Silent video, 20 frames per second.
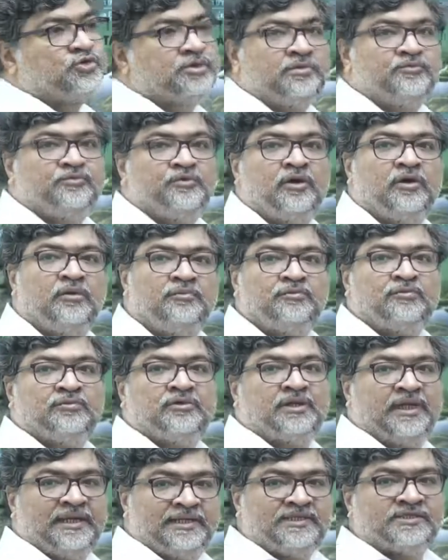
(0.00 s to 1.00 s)
from
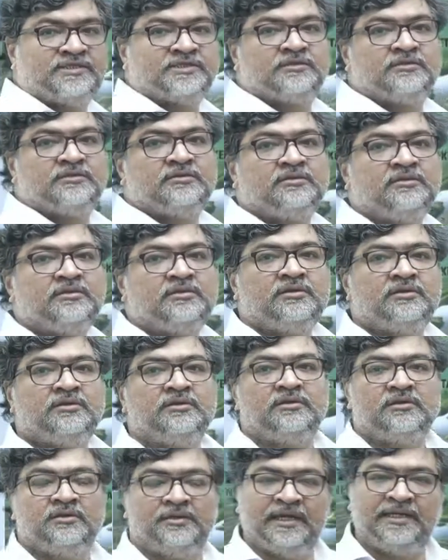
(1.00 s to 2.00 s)
rice,
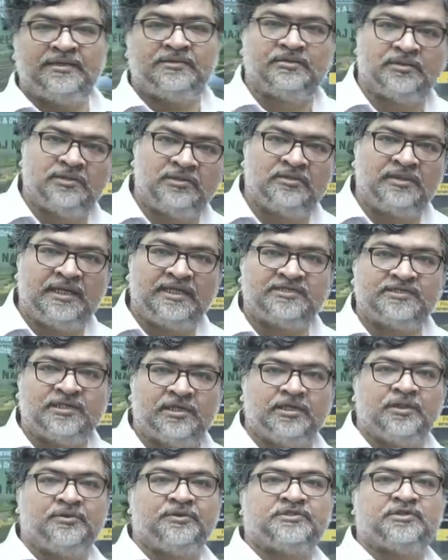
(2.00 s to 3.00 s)
right? Rice
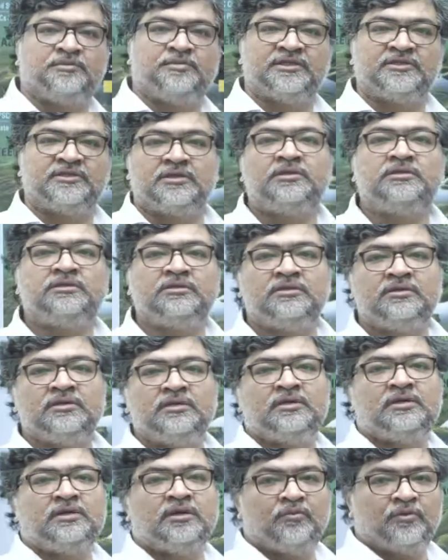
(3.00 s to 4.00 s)
cultivation method,
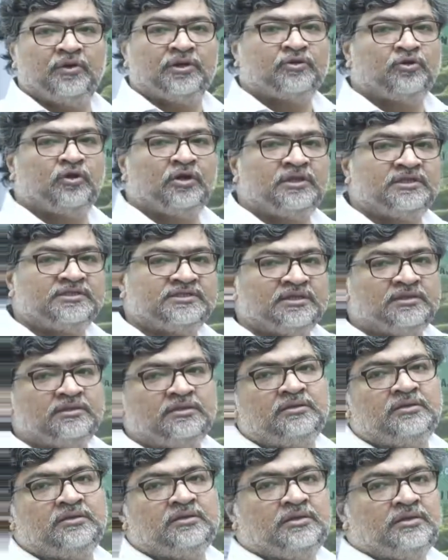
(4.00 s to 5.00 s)
what called as a
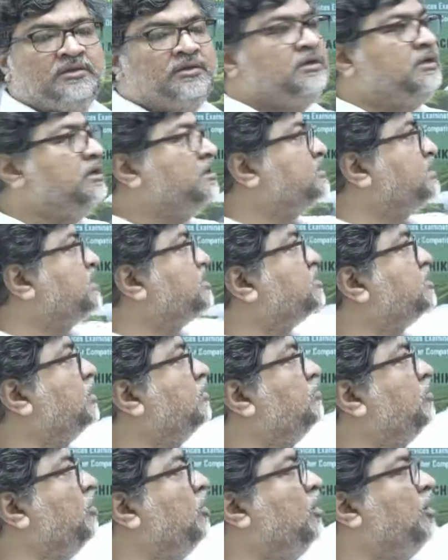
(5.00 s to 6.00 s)
system
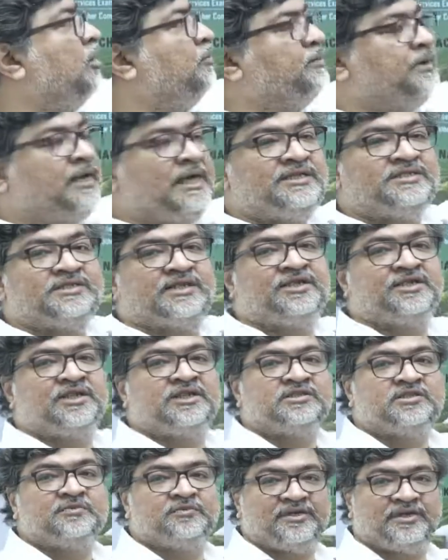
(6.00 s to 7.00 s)
of rice
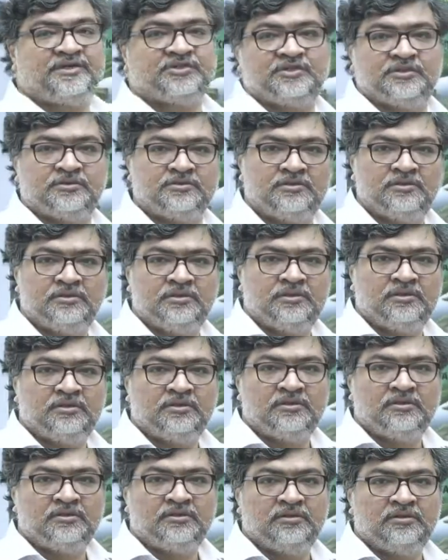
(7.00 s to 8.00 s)
intensification.
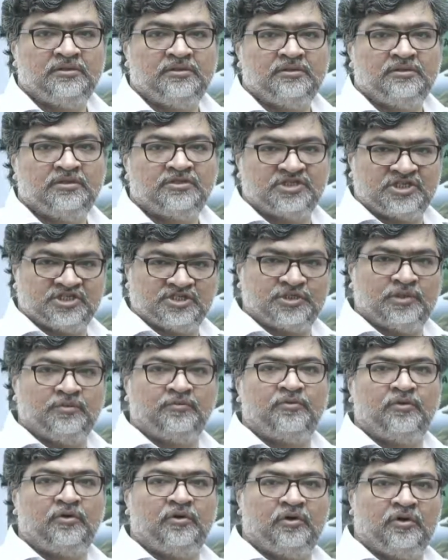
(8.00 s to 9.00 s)
System
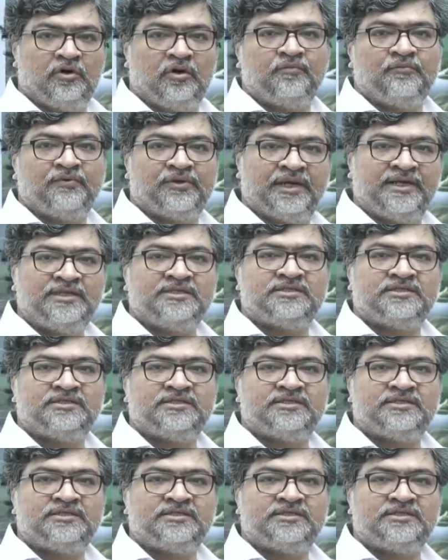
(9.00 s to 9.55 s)
of rice